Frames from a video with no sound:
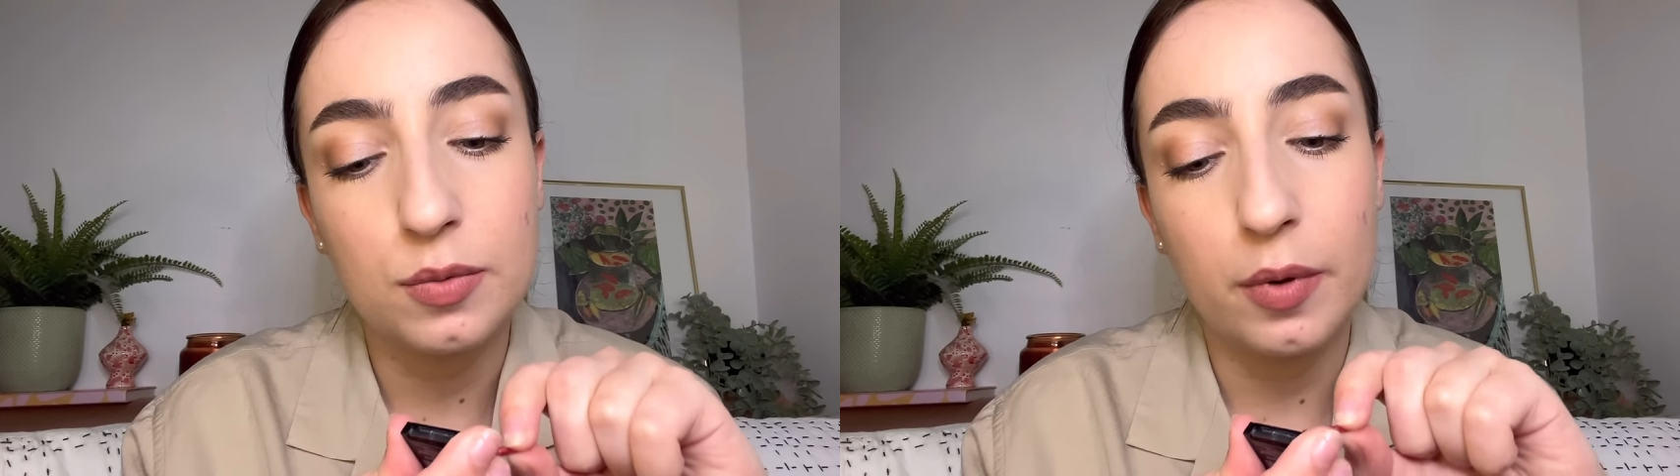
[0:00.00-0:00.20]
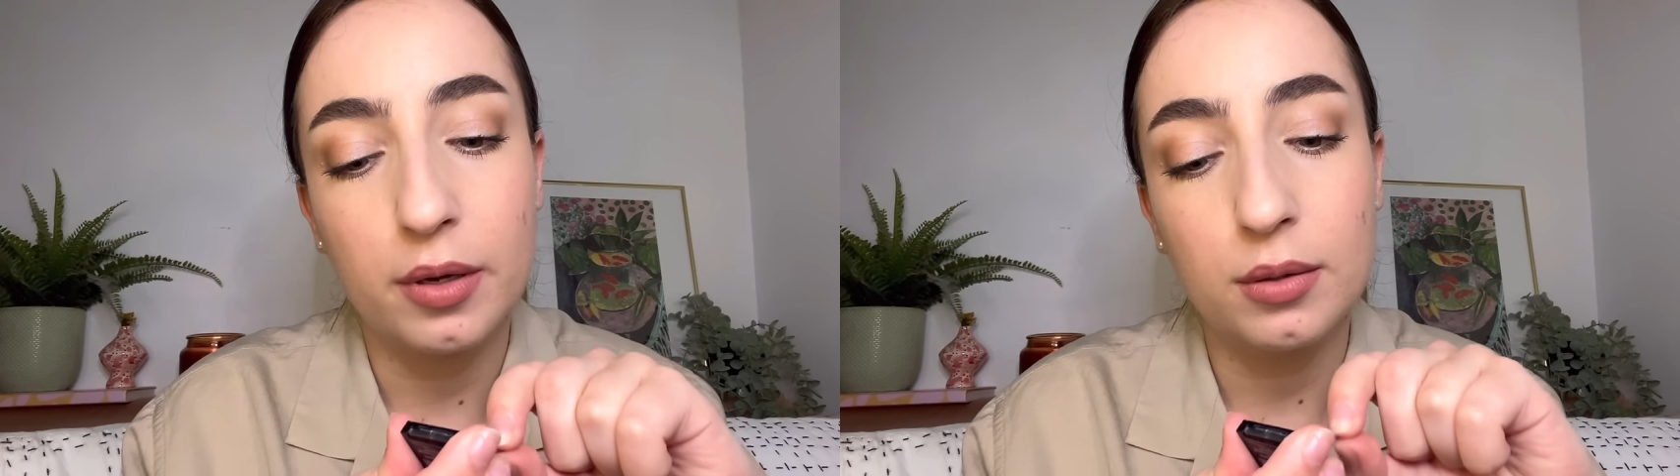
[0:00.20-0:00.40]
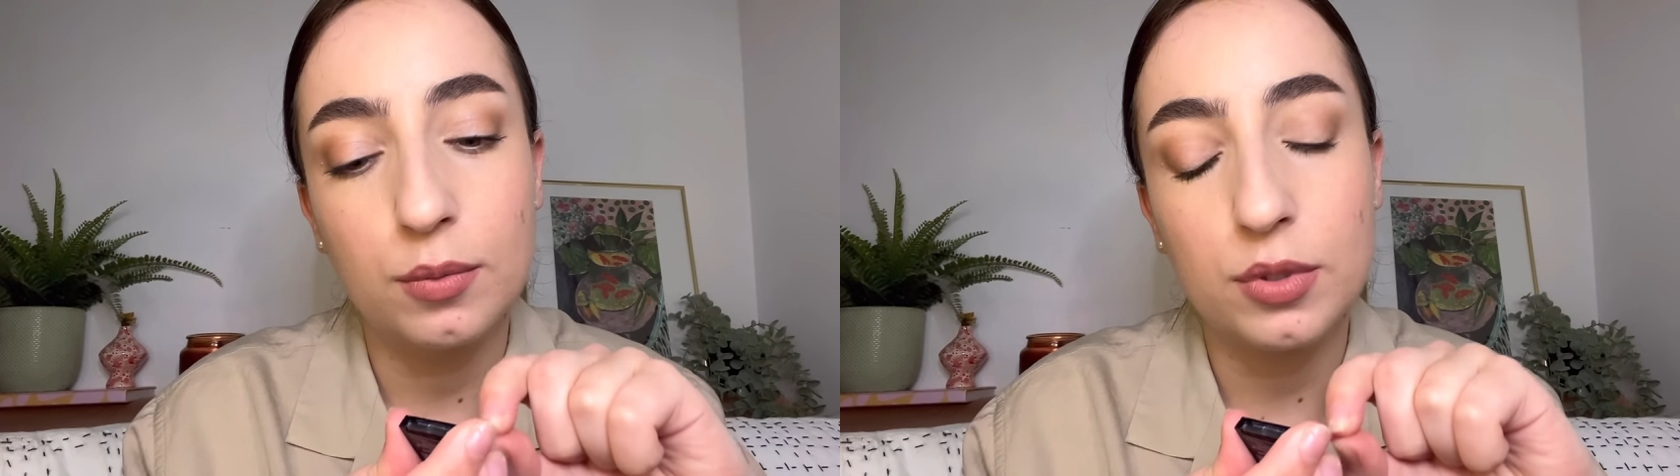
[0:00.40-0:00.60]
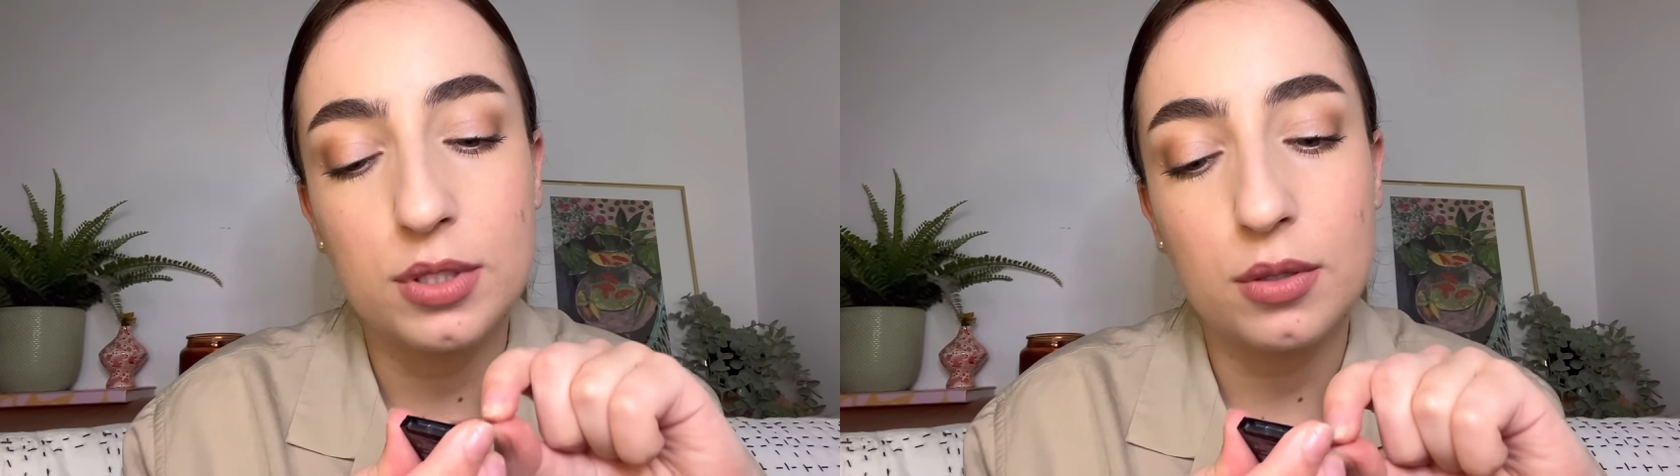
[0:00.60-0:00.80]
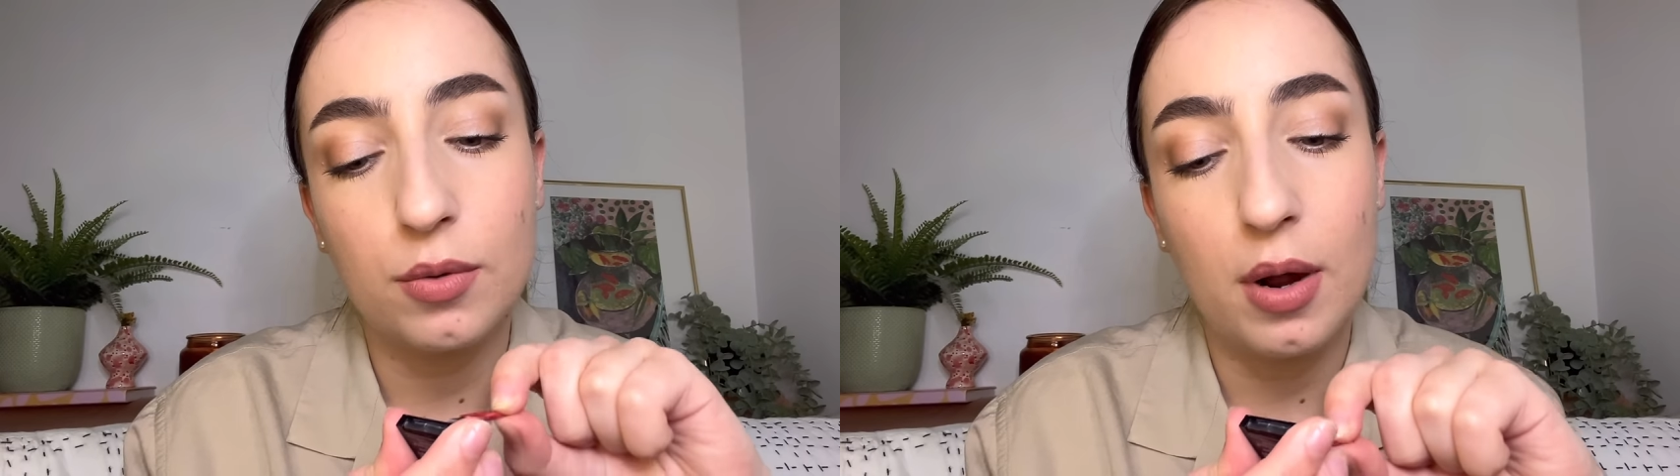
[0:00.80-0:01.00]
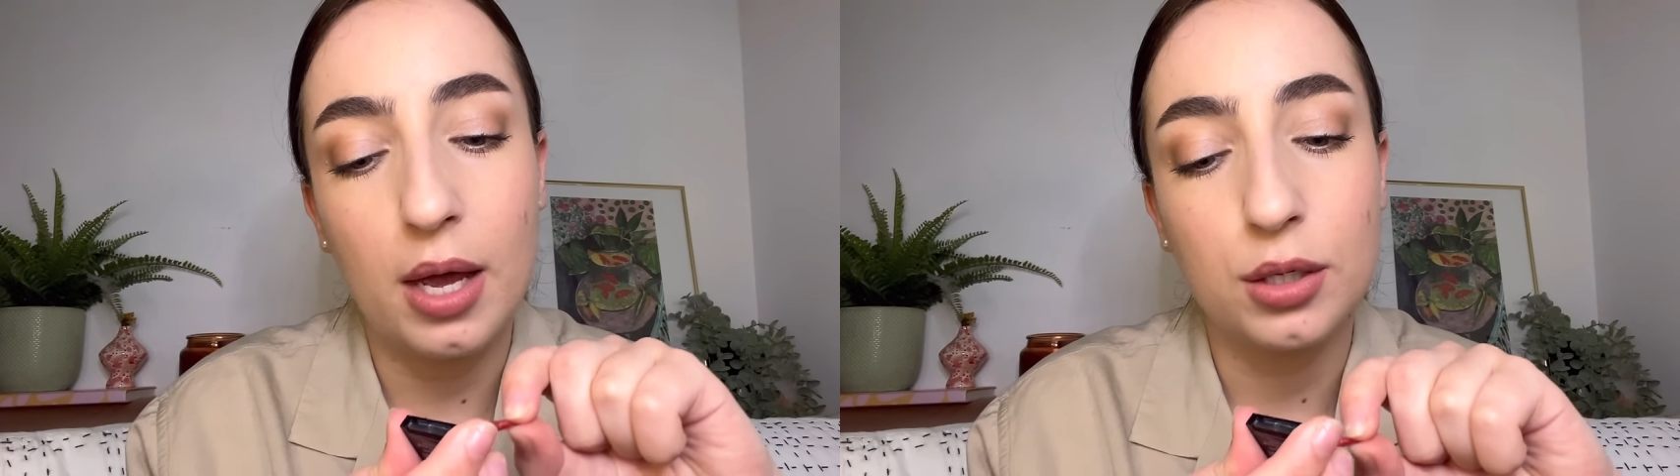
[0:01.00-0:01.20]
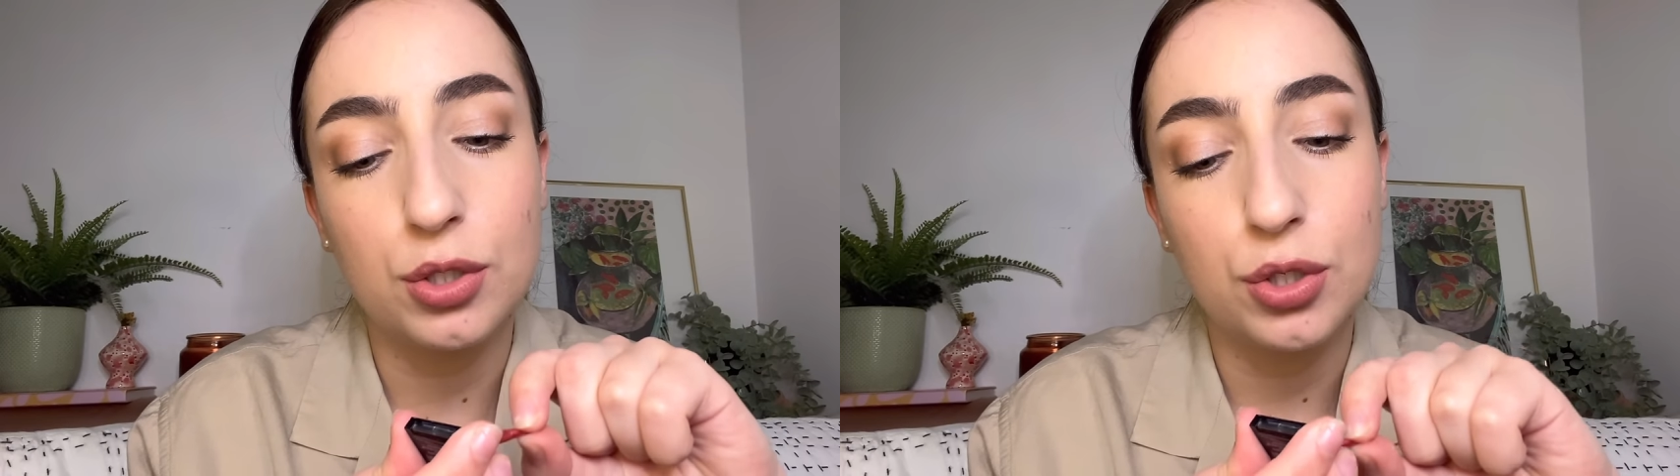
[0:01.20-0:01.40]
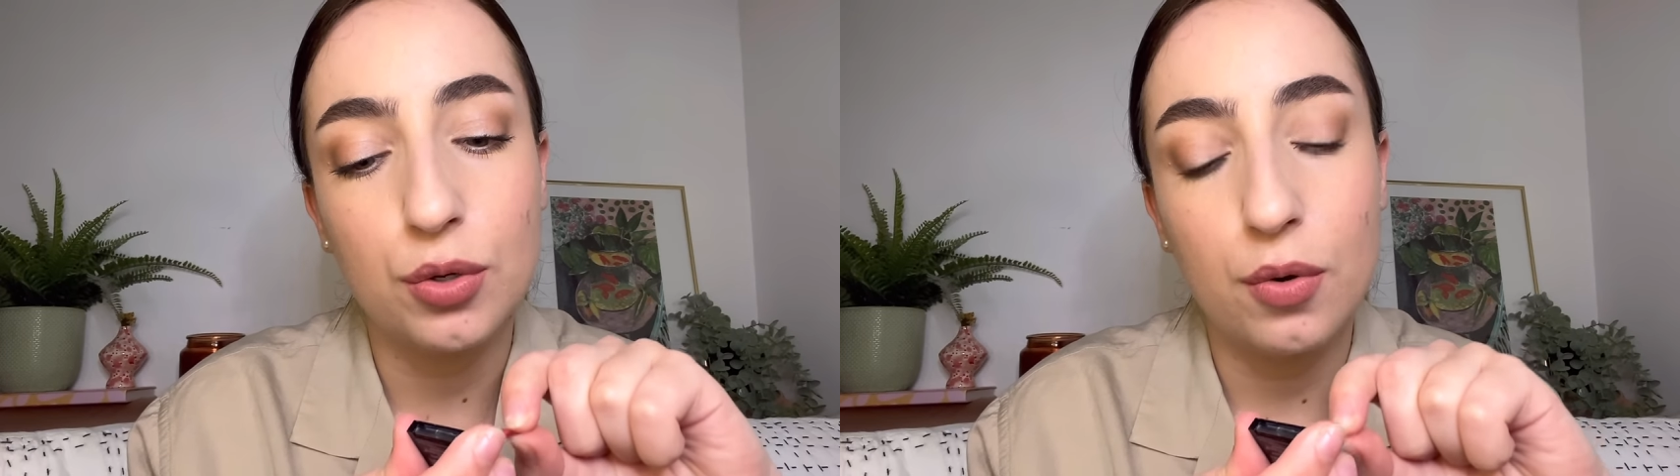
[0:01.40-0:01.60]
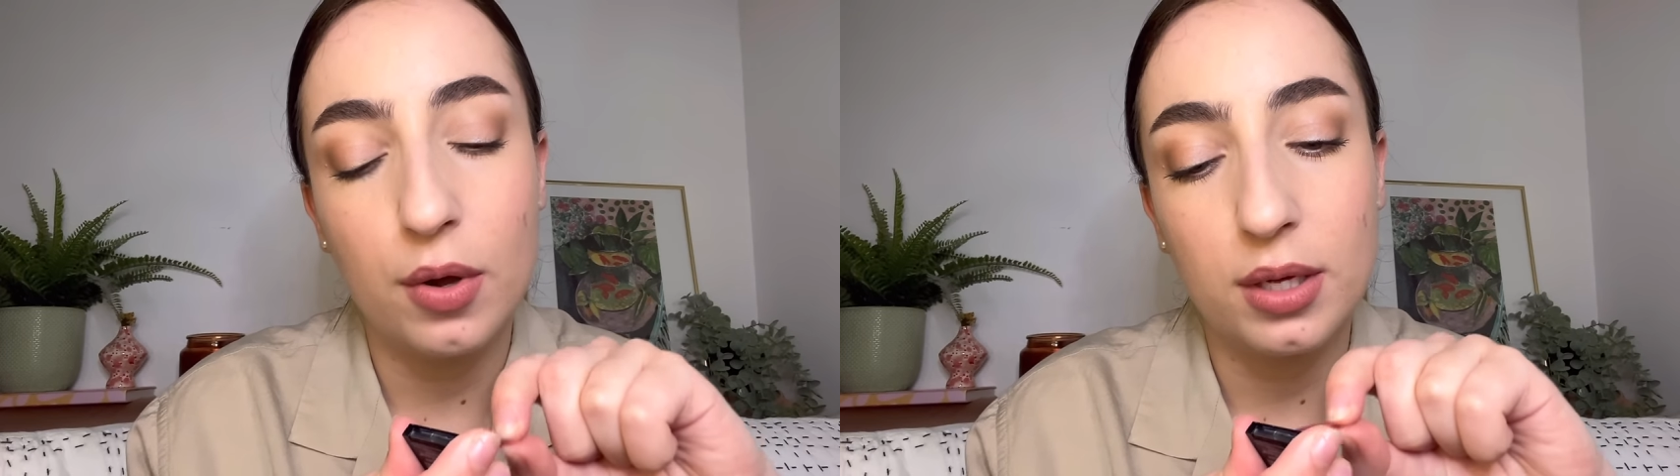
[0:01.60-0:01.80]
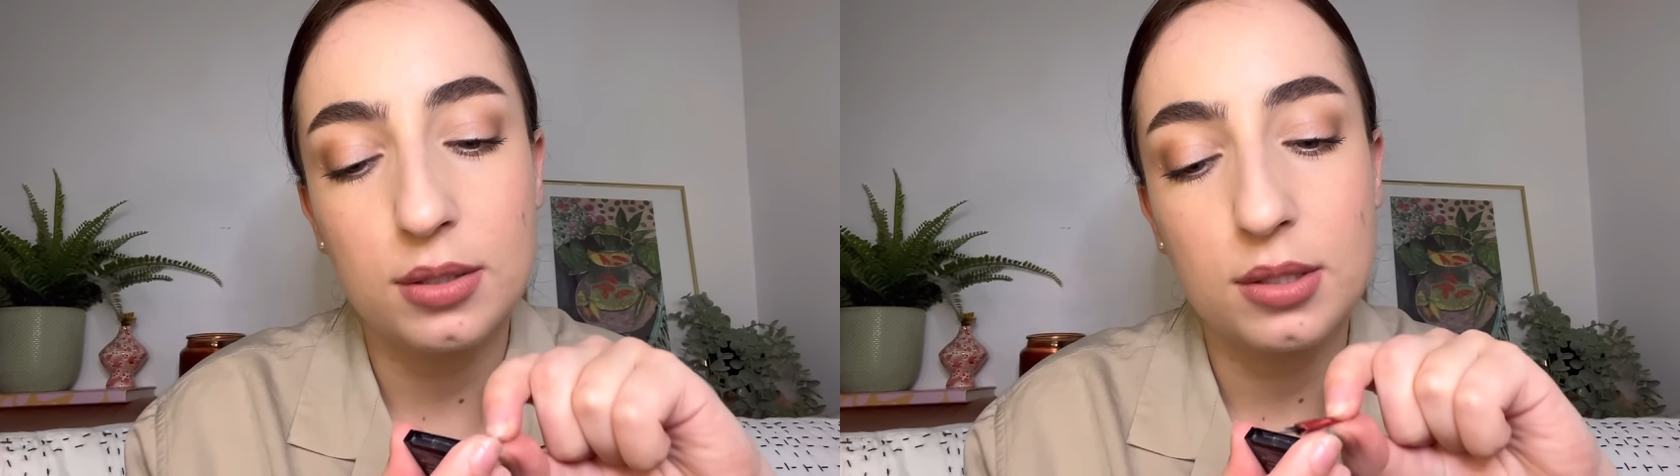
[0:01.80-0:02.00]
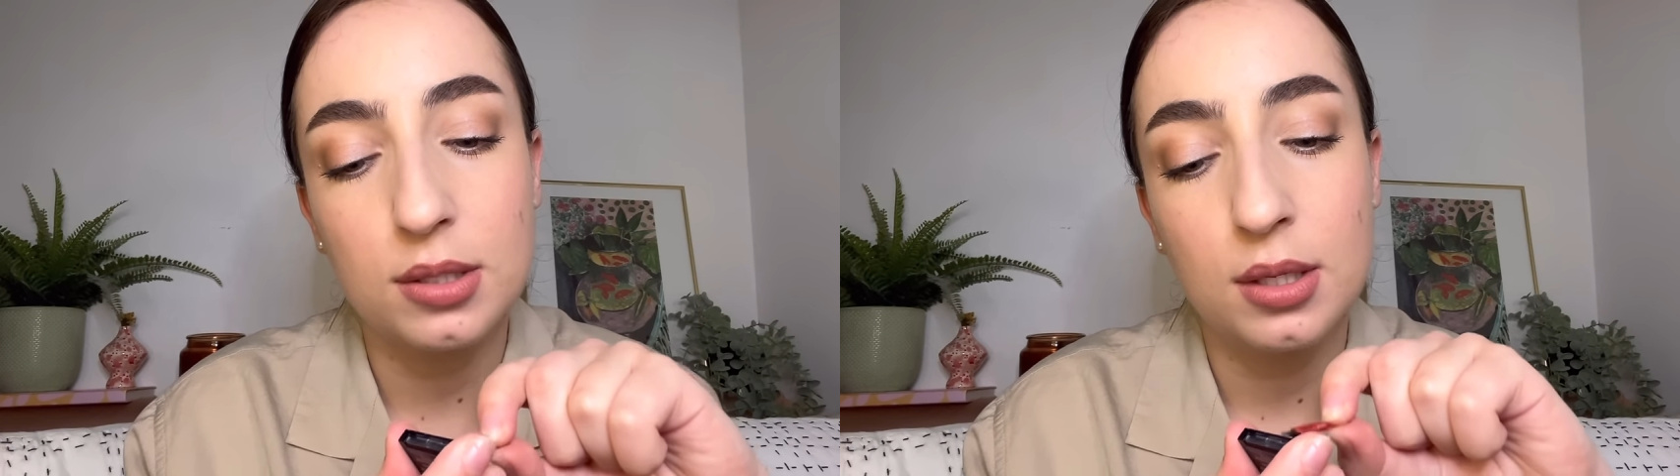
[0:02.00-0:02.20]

one was the right choice.